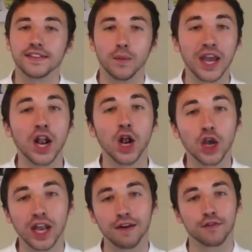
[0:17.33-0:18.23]
we're going to
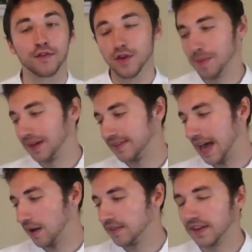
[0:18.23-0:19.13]
look at it for a few minutes
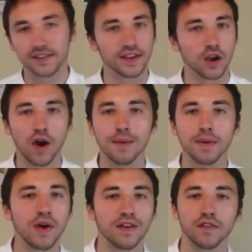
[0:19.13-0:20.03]
now. It's
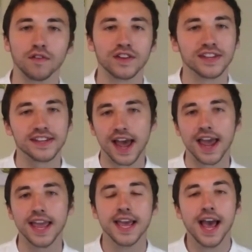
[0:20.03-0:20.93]
incredibly relevant for
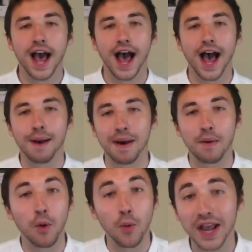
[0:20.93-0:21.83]
today
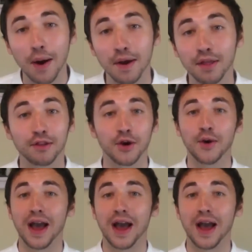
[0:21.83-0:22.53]
and what we're going through,